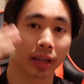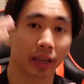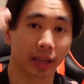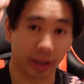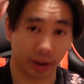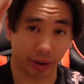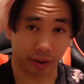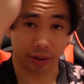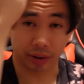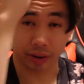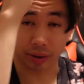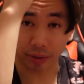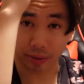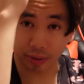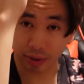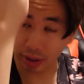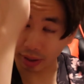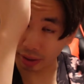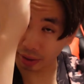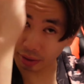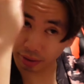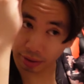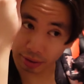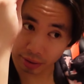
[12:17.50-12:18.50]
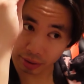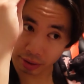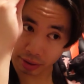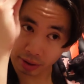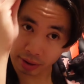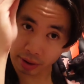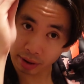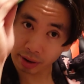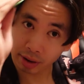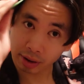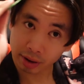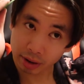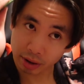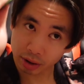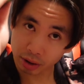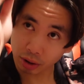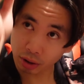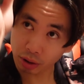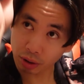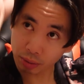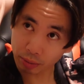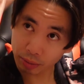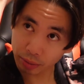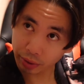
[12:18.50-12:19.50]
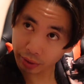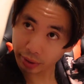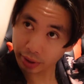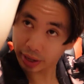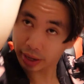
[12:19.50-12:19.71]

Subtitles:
You're gonna want to comb your